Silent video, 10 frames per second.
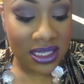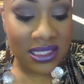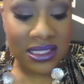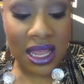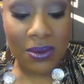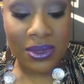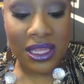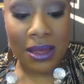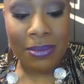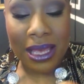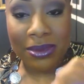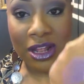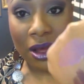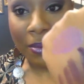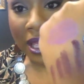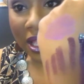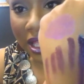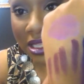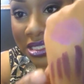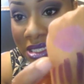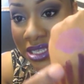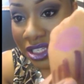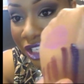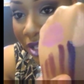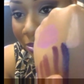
It's not really a baby doll pink. It's such a